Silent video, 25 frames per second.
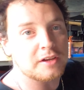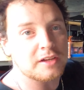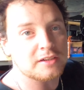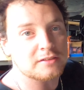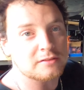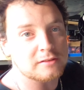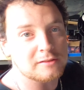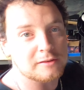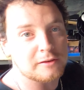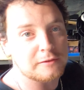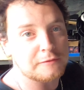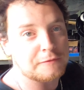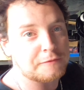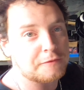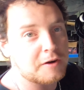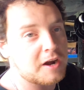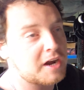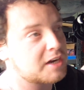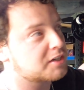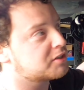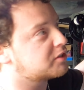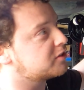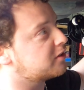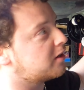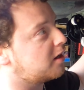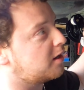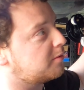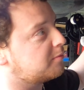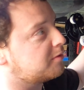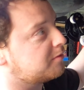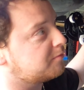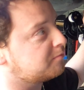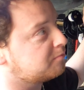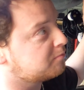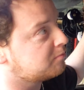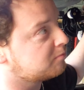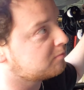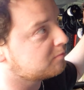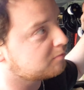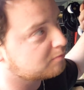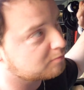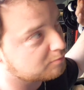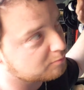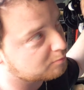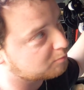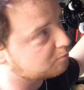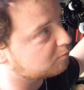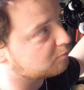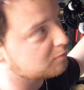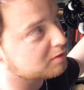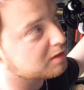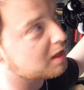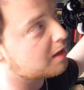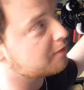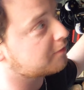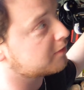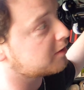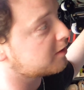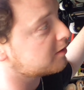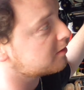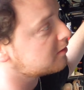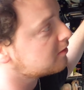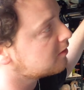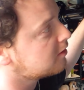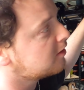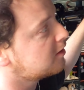It's looking fresh. I'm loving it.